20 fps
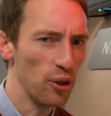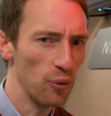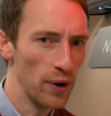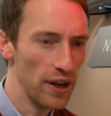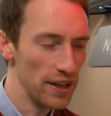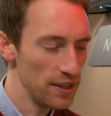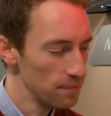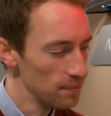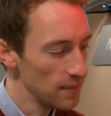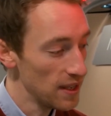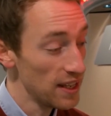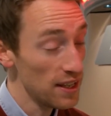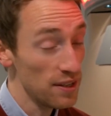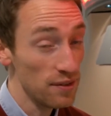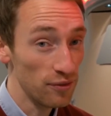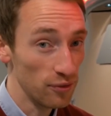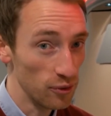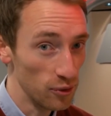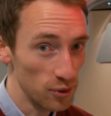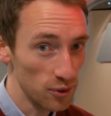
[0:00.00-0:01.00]
the way,
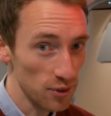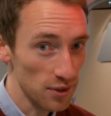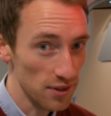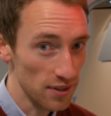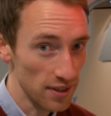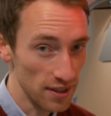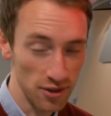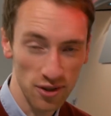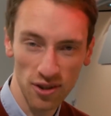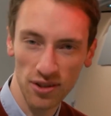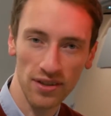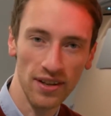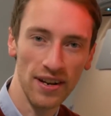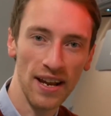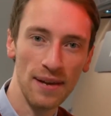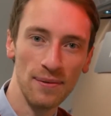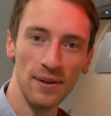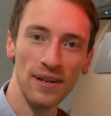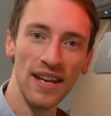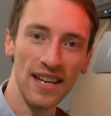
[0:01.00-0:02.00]
e-Force is just the
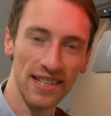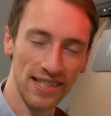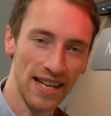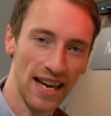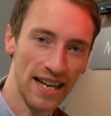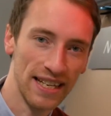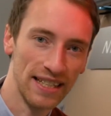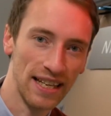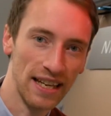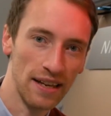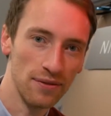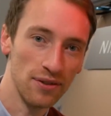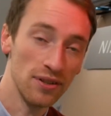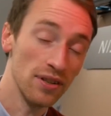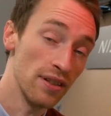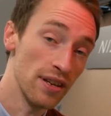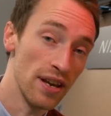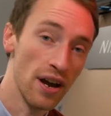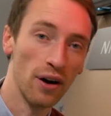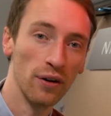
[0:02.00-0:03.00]
name that Nissan gives to
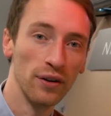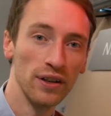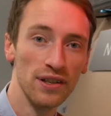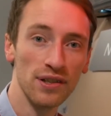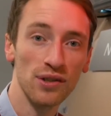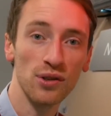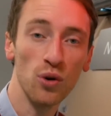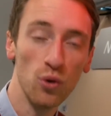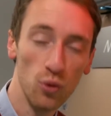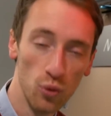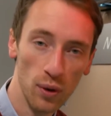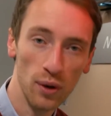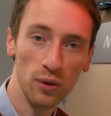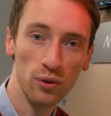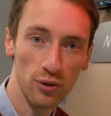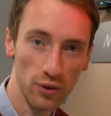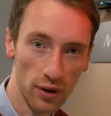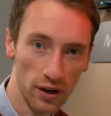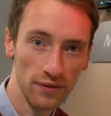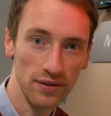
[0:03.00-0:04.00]
the Ariya's all-wheel
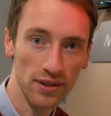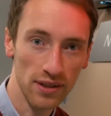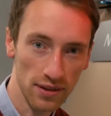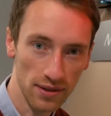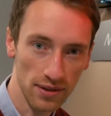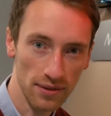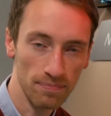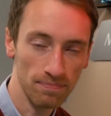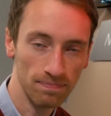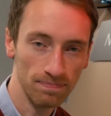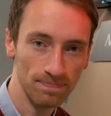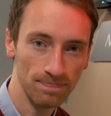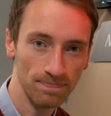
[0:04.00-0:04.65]
drive system.